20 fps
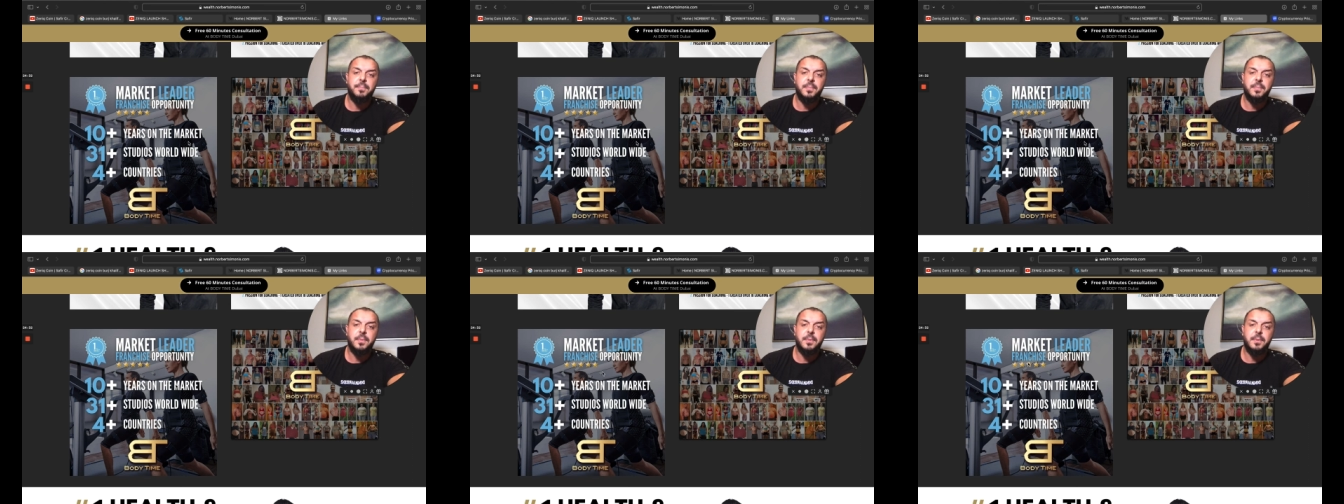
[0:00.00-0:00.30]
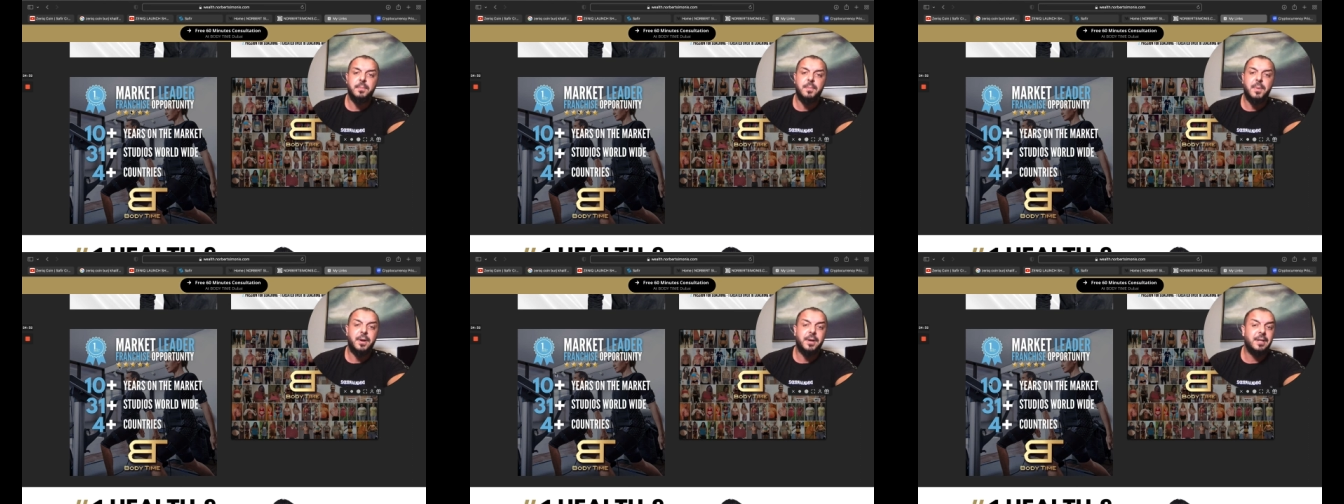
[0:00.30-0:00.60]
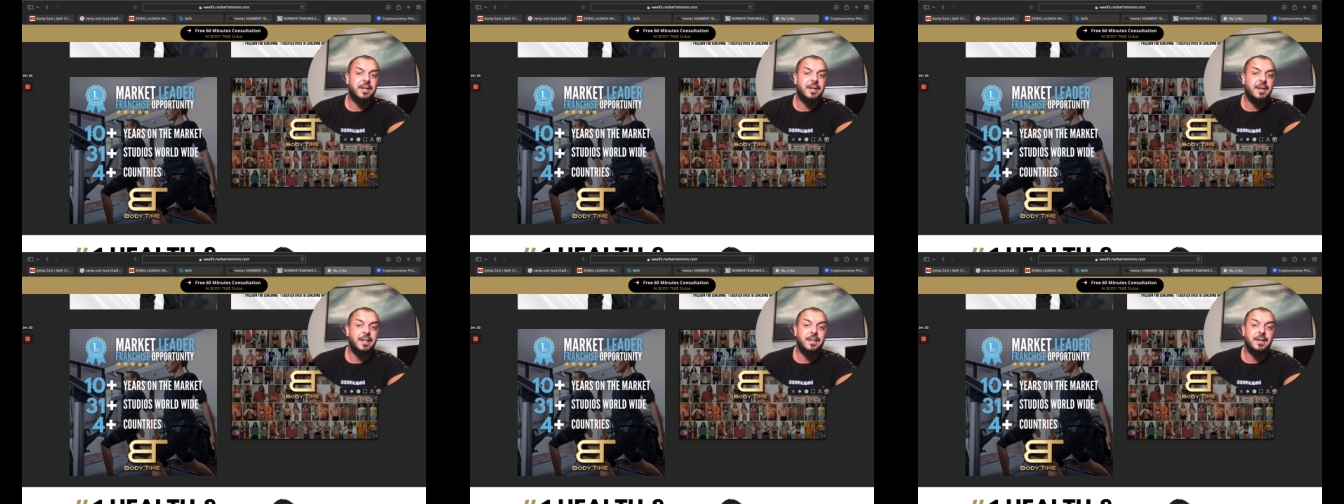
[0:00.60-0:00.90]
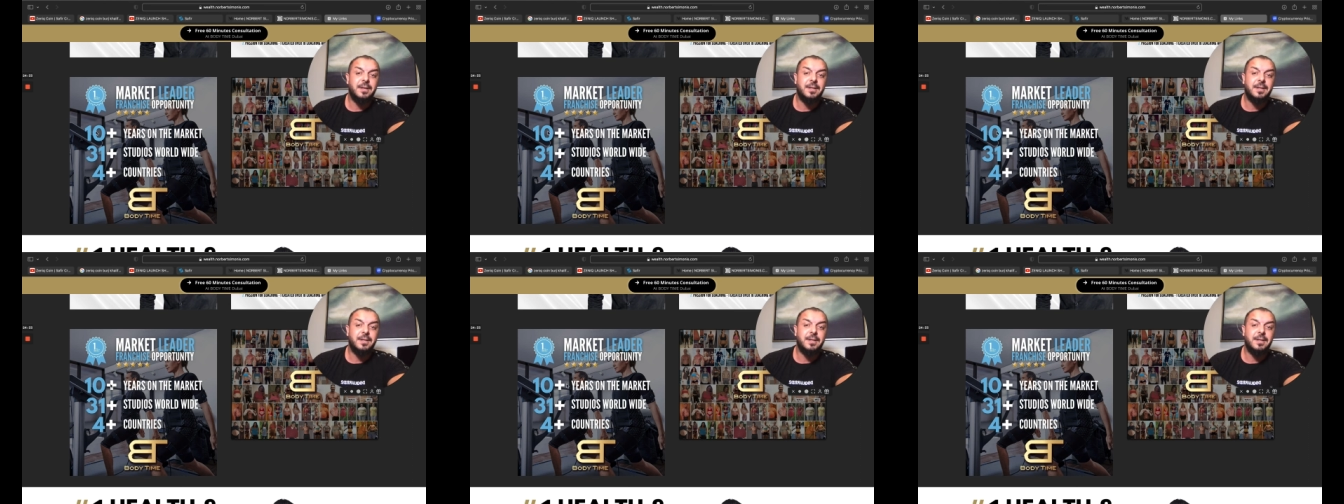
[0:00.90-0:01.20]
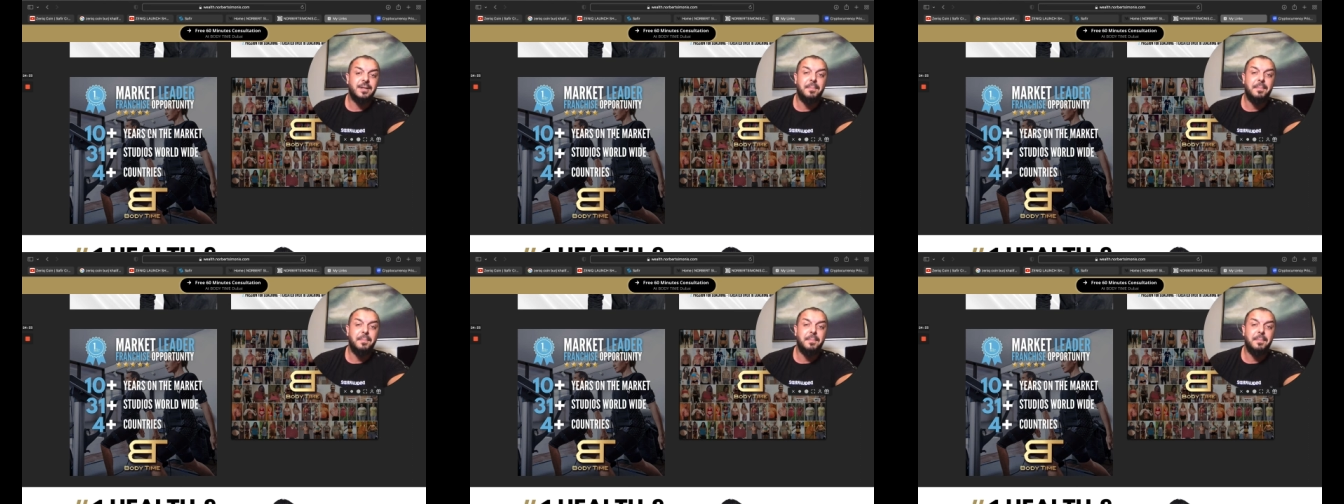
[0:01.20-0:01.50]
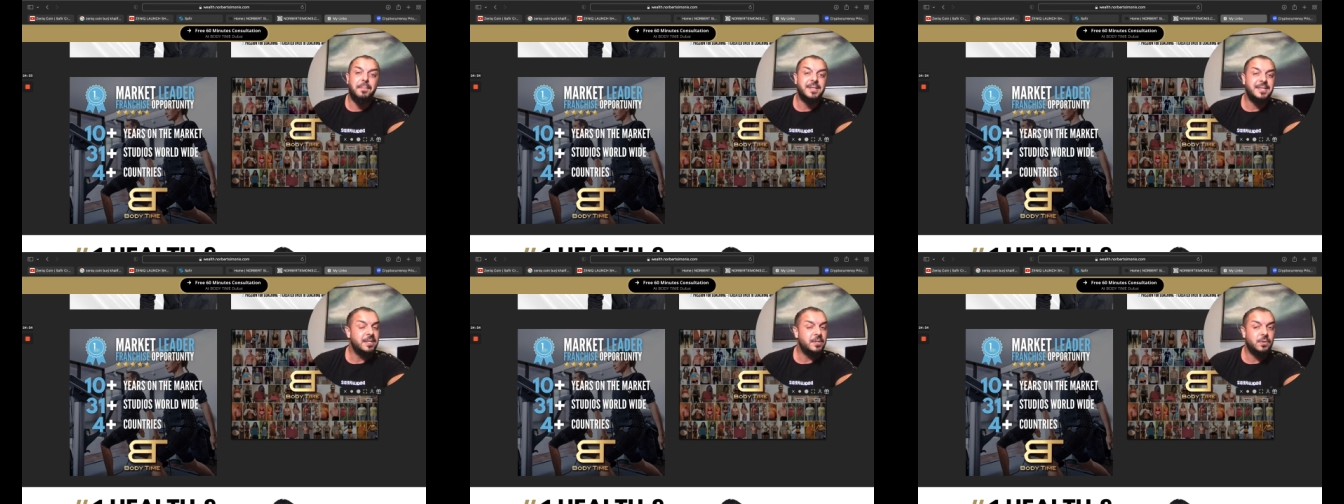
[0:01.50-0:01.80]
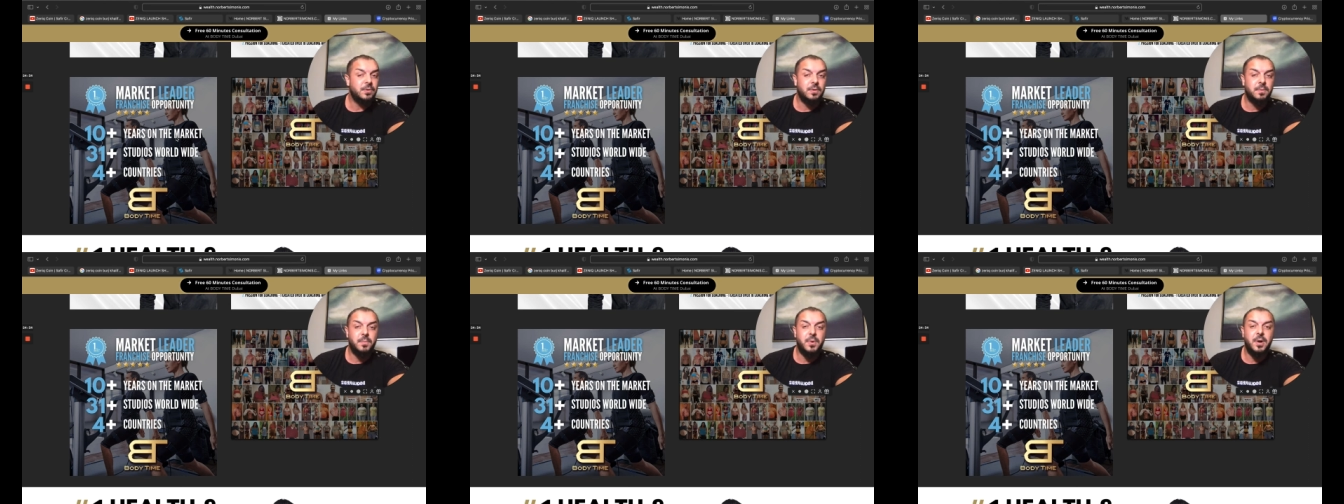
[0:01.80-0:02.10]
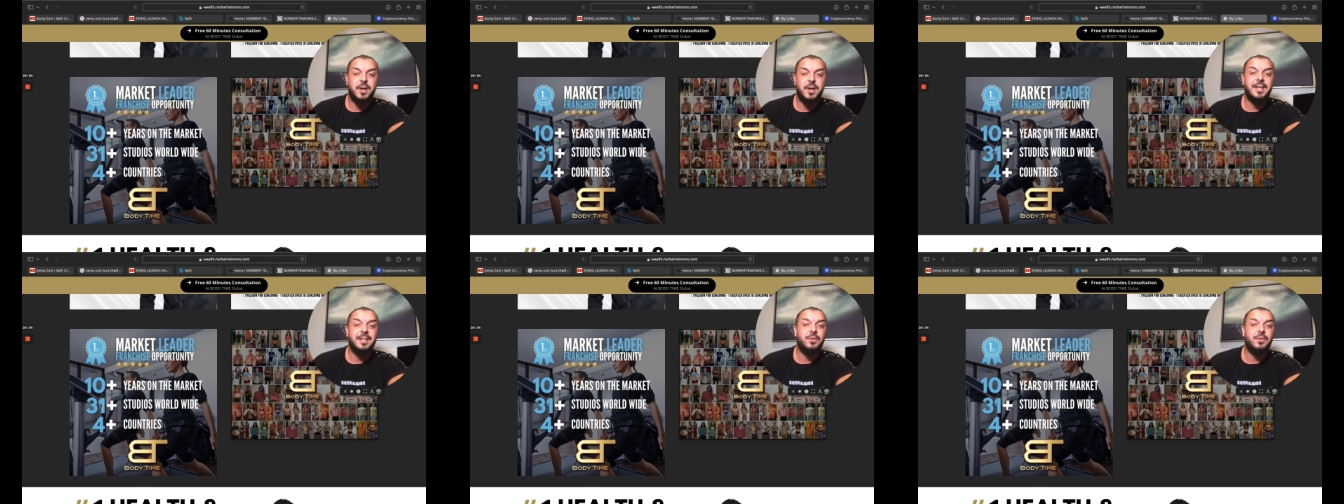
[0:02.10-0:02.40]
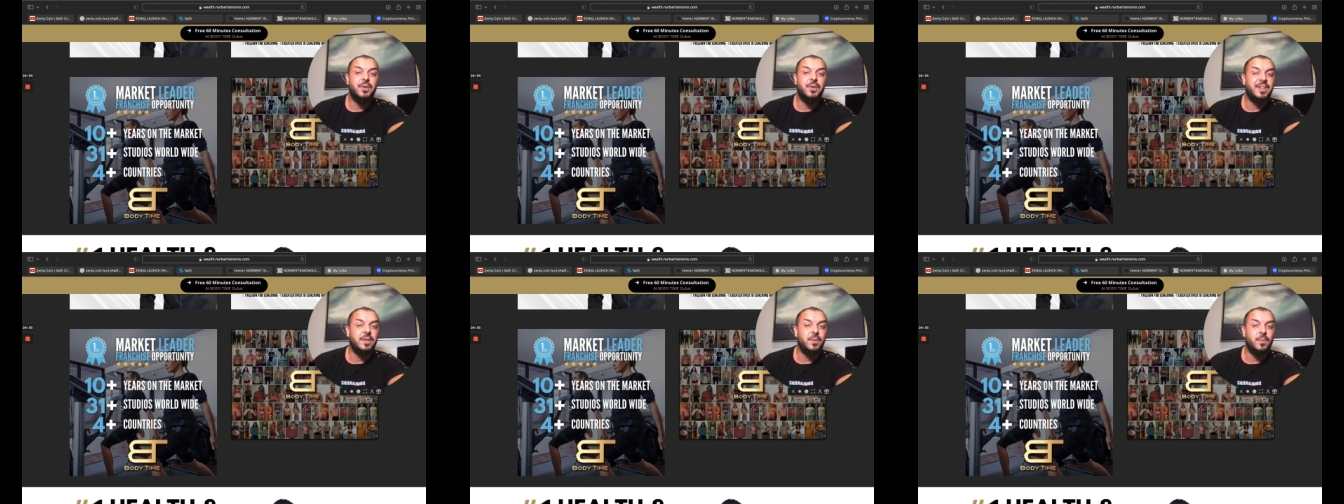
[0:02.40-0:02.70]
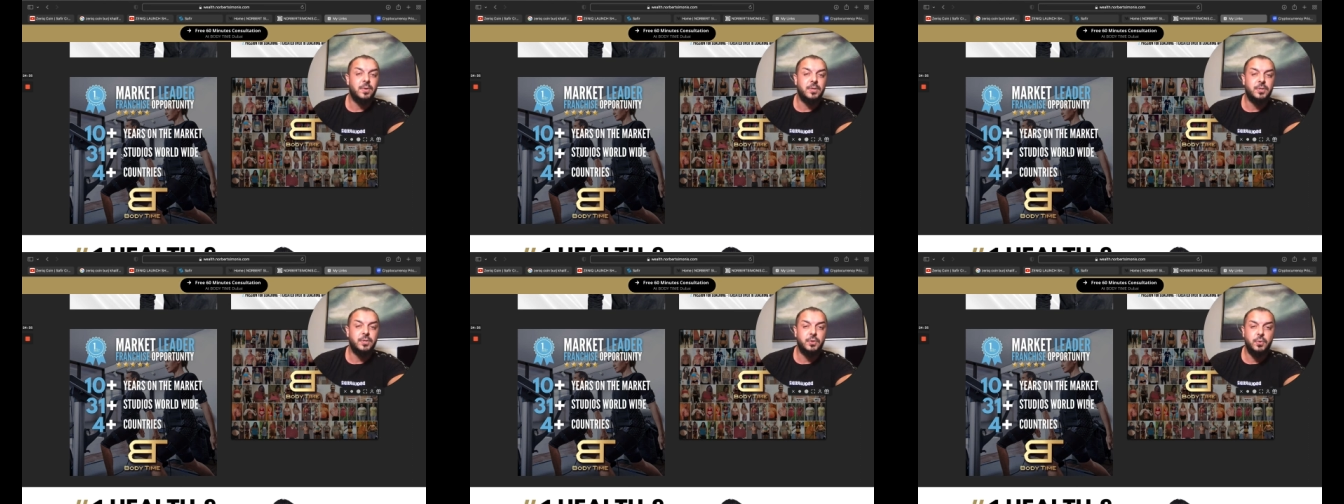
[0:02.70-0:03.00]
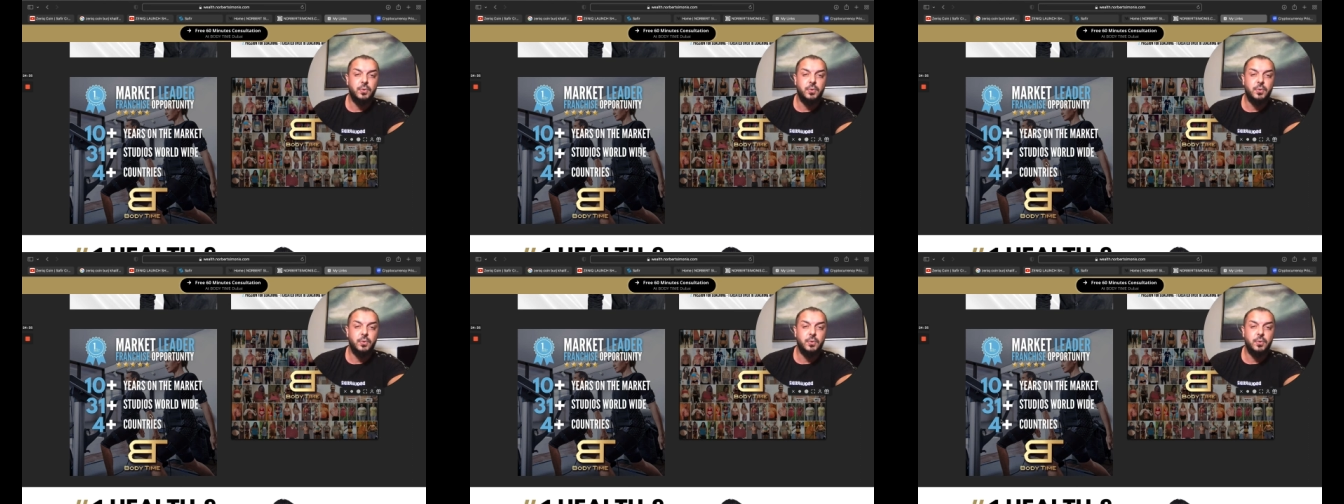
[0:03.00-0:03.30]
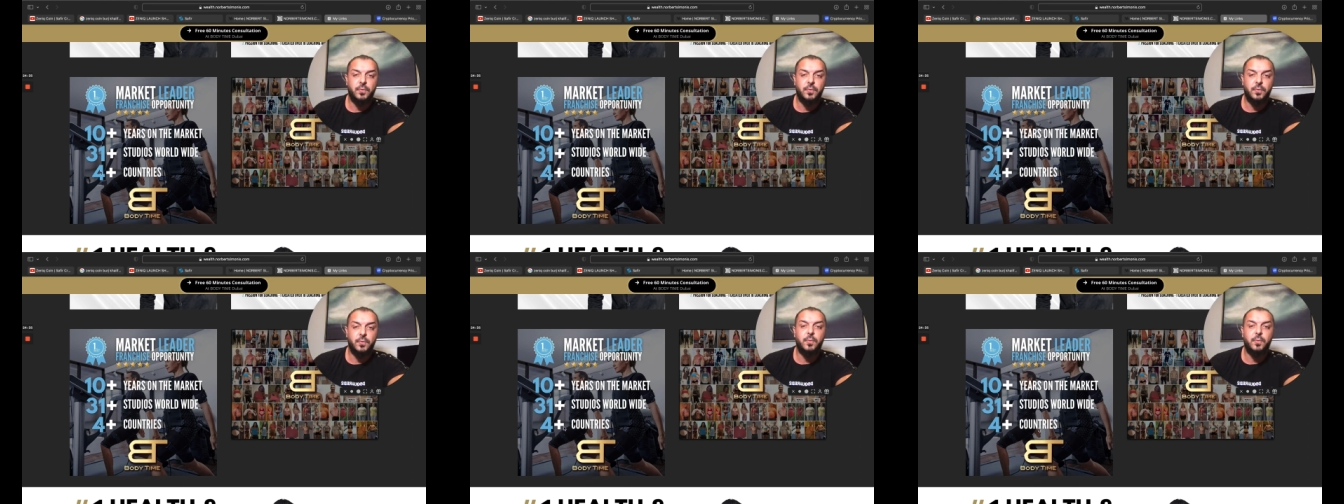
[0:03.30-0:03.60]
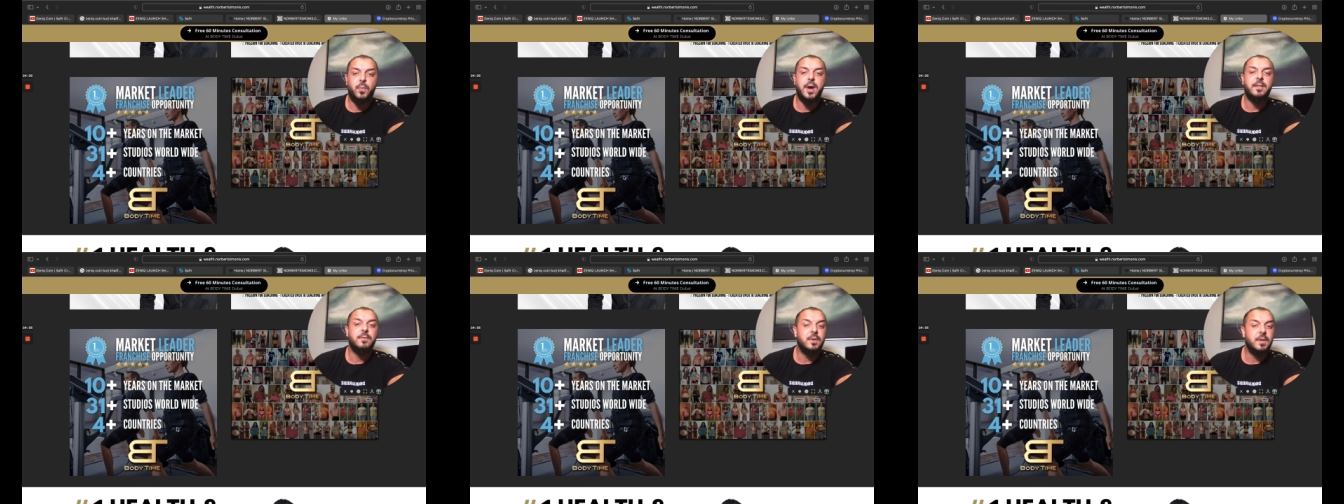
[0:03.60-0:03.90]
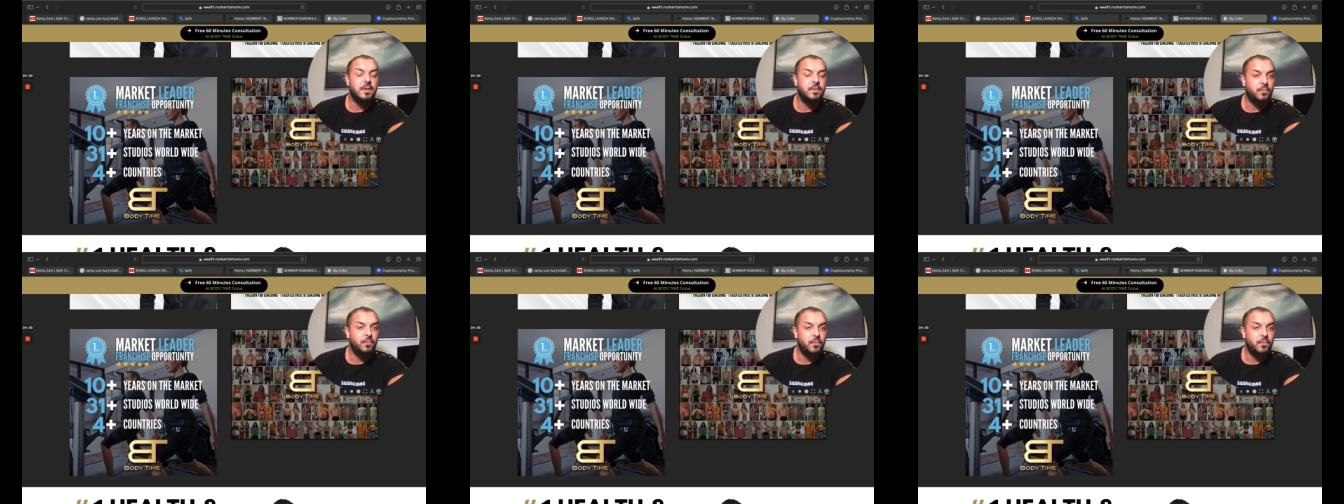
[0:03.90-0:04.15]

market leader, 10 plus years on the market, 31 studios worldwide in four